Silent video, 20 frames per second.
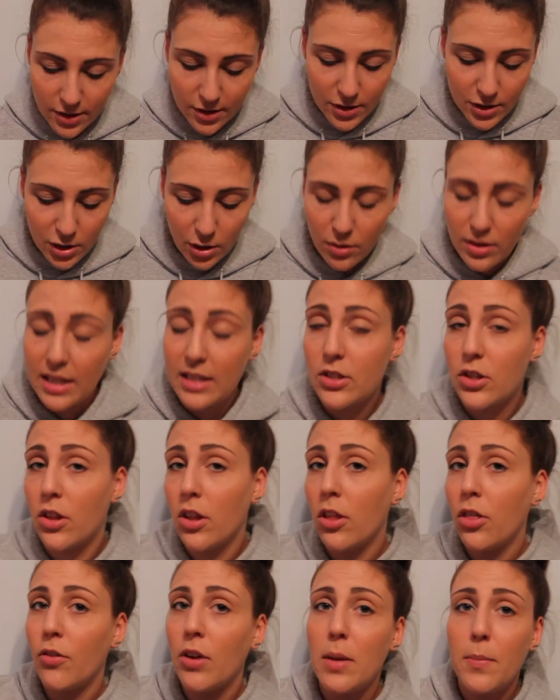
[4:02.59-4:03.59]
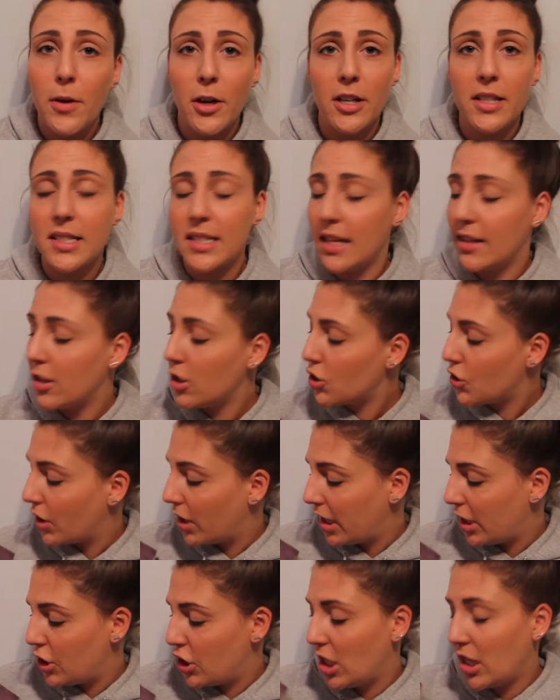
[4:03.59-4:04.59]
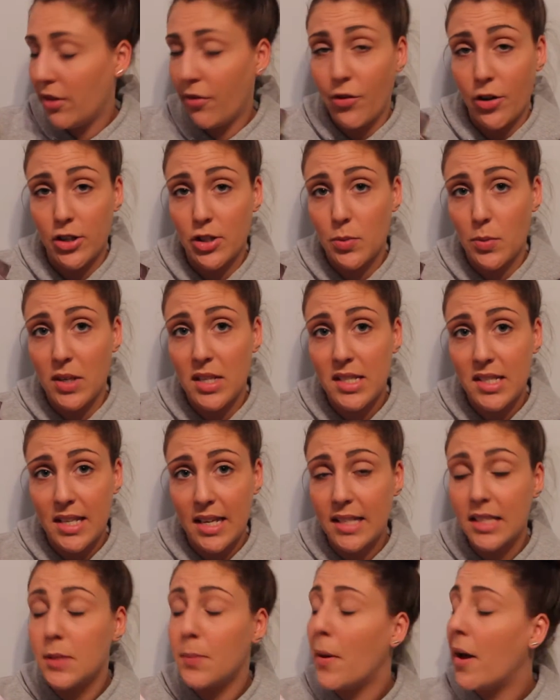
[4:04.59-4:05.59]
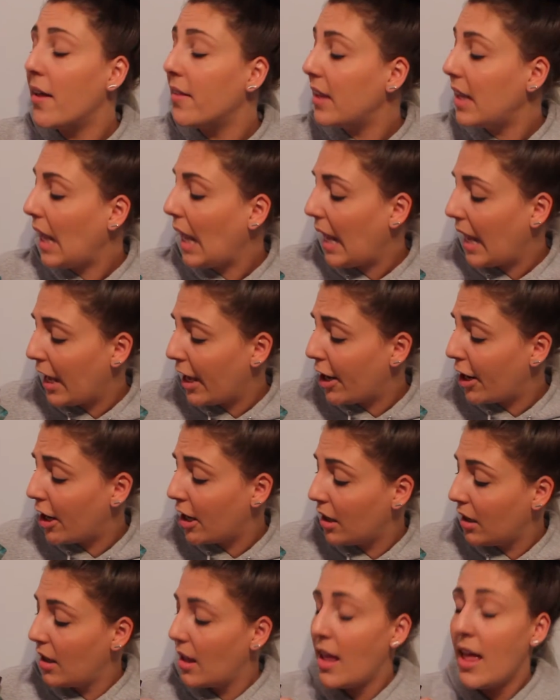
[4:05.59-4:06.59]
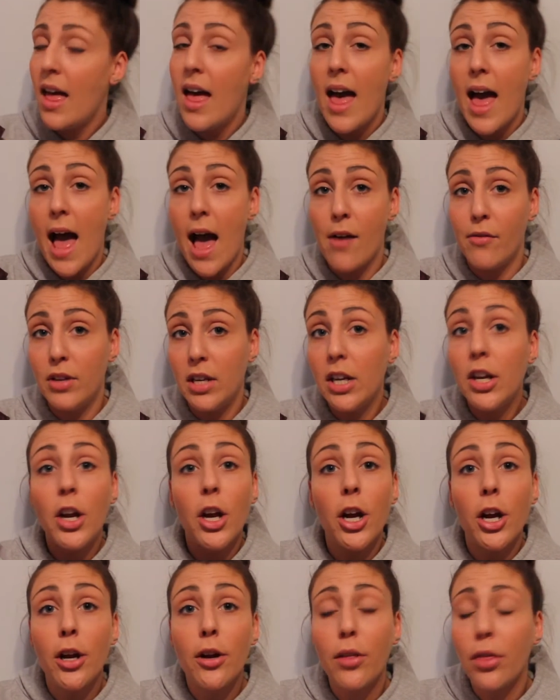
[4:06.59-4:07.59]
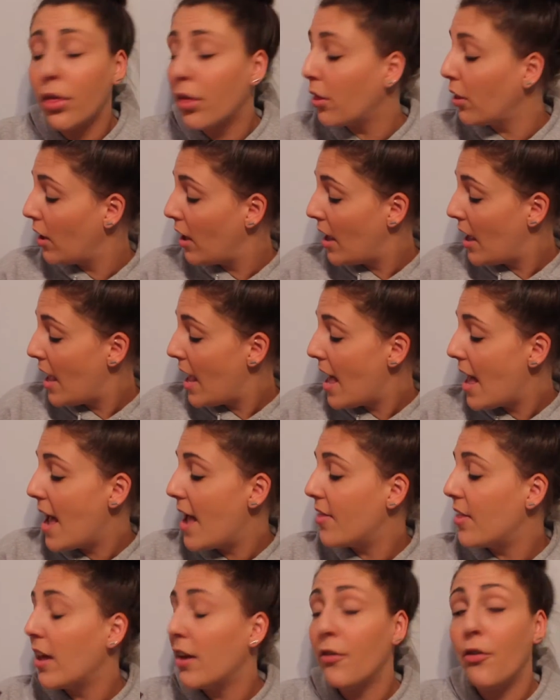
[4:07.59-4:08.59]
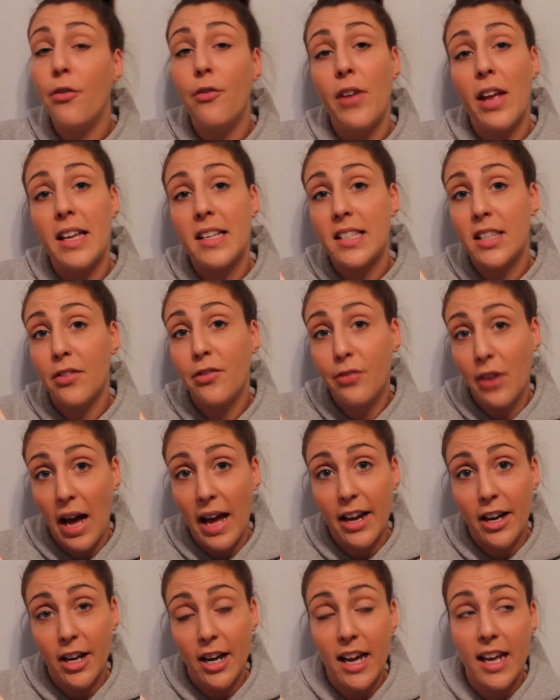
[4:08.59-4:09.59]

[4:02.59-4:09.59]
So these are the three books in the trilogy. The first one is Dance Upon the Air, Heaven and Earth, and then Face the Fire.